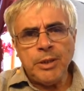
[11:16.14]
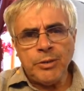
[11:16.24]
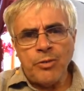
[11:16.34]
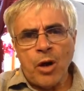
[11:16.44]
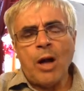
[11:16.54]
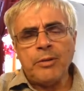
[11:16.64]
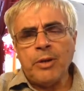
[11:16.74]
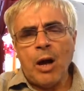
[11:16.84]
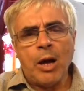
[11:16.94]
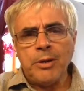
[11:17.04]
not
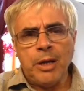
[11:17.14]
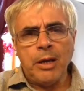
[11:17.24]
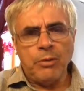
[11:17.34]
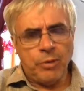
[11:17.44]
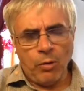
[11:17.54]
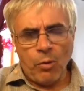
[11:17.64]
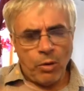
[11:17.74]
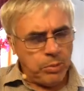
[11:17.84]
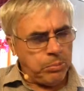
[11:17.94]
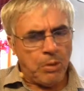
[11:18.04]
the idea the
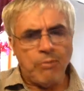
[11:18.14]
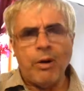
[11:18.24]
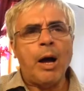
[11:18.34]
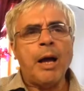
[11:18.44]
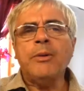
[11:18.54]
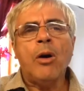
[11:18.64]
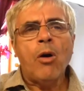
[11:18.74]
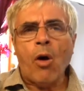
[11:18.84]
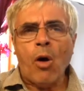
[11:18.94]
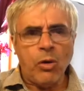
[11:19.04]
Lord will provide
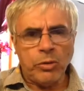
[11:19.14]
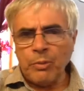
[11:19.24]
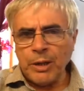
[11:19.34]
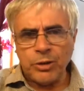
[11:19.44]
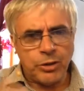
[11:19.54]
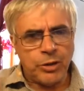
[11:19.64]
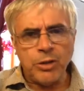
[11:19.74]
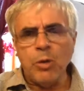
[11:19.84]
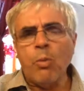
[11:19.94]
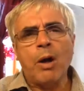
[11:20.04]
all the riches that
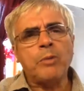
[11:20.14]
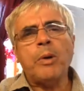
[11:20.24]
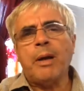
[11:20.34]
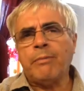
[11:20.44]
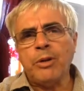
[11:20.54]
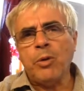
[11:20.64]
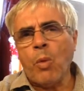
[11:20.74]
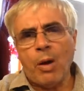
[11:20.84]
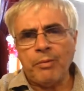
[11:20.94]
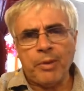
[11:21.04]
you want whenever you
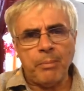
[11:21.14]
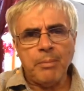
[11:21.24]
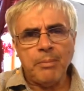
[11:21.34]
want them.